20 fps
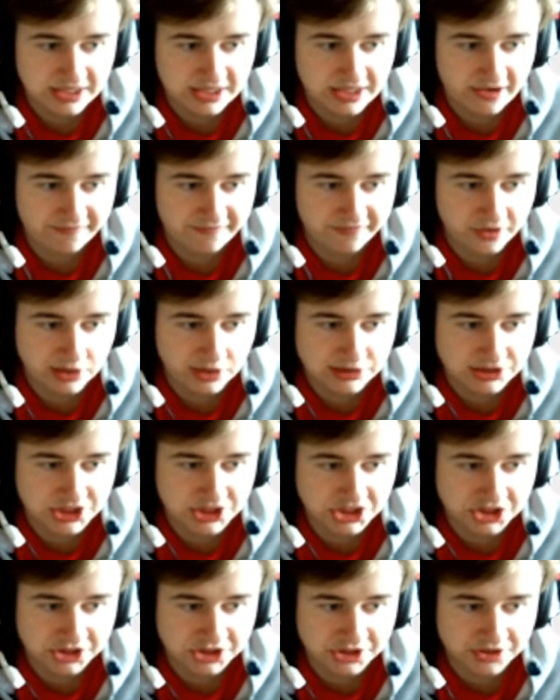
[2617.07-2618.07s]
enough
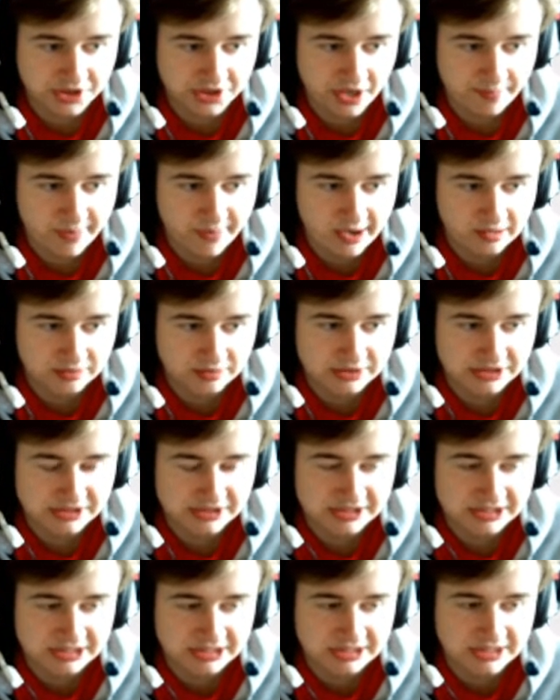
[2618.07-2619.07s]
condition about
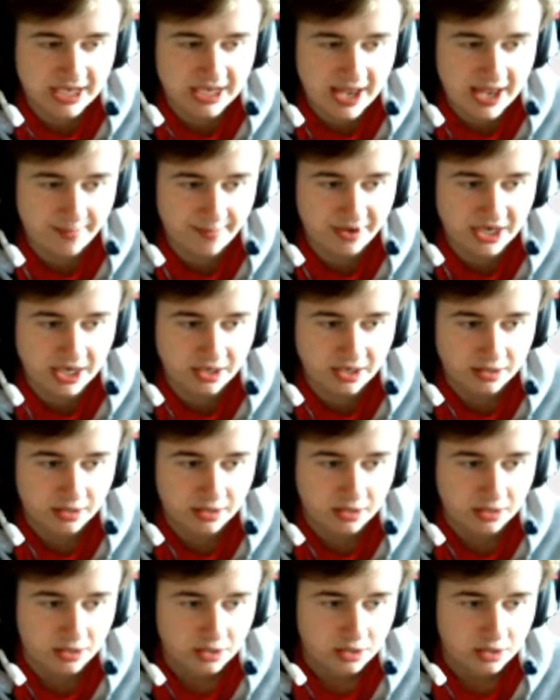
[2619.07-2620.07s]
stamina
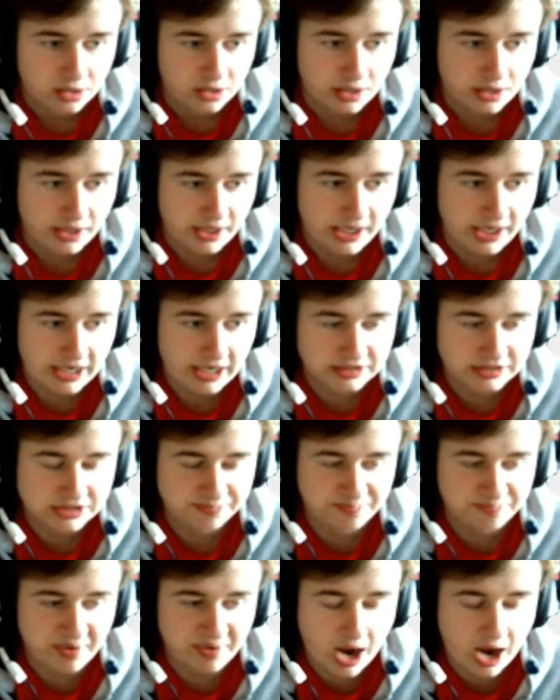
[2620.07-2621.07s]
and
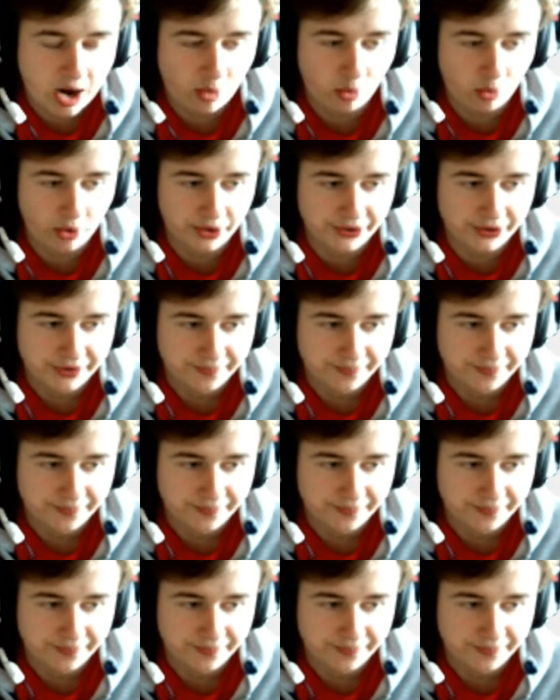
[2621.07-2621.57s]
power.